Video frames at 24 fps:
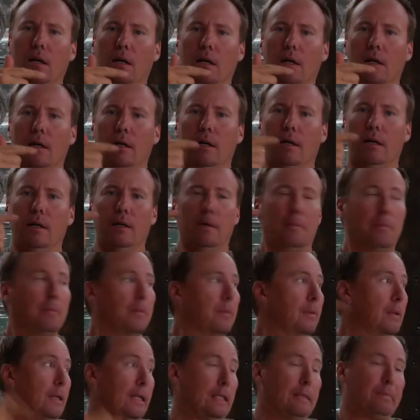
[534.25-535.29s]

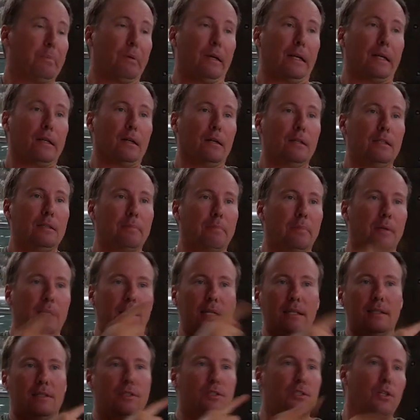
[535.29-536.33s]
Um, he's pretty close, but
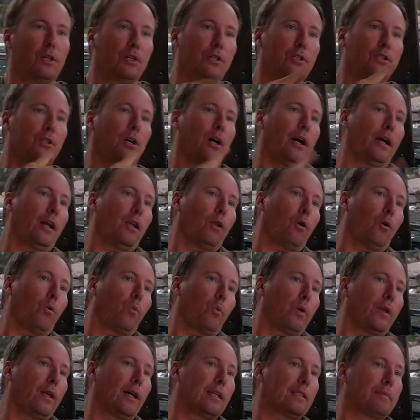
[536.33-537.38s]
he's stern tied along
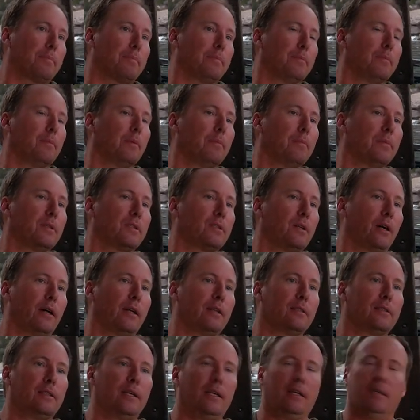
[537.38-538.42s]
with us,
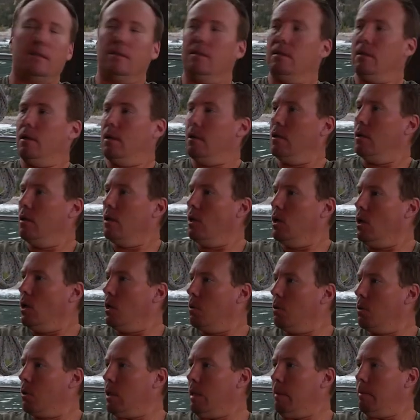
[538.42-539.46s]
beside us here. So
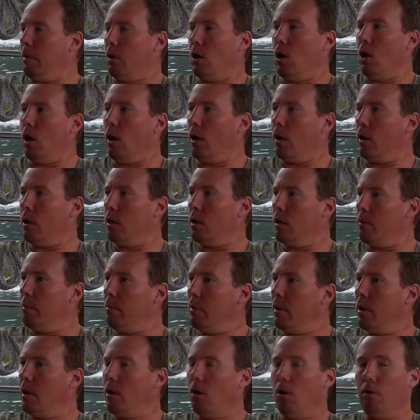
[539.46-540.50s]
we'll keep an eye on
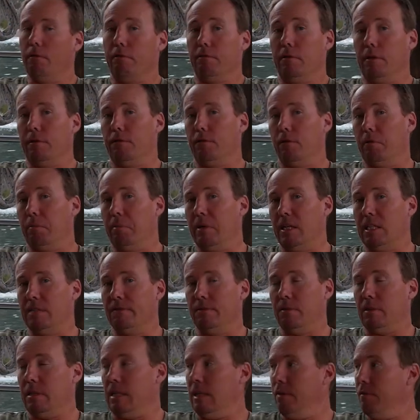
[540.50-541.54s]
it, but hopefully for a
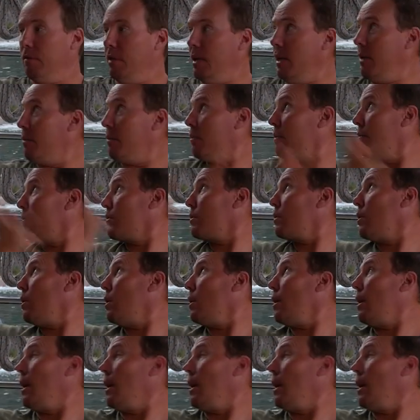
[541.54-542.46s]
peaceful evening. We've got